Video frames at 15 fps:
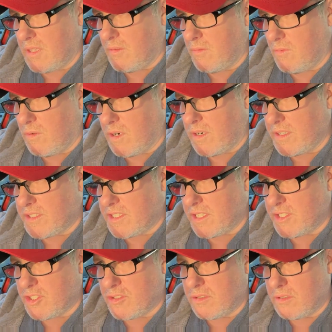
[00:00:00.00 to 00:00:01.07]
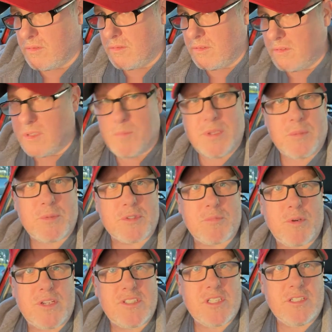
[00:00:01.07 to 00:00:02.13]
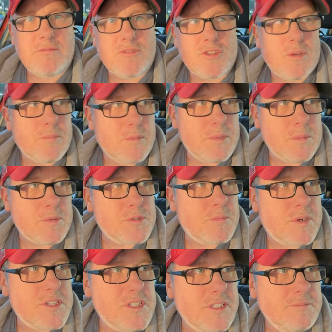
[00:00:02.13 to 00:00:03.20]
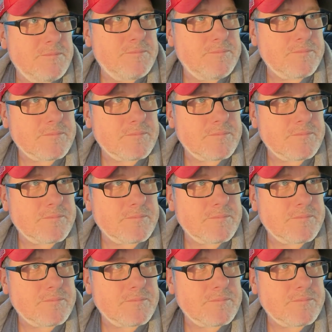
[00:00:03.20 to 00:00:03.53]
Where it says the people's president, Trump the people's president.